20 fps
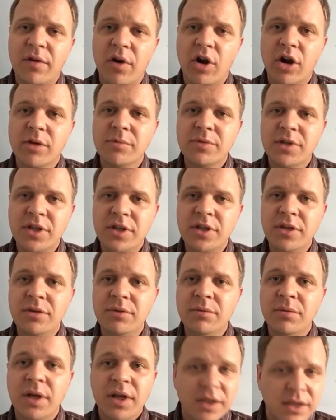harm to
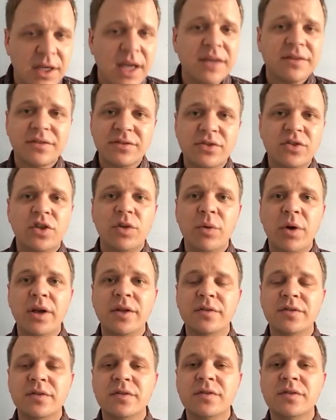you? Yes, she
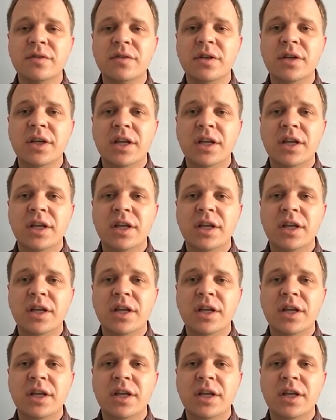was.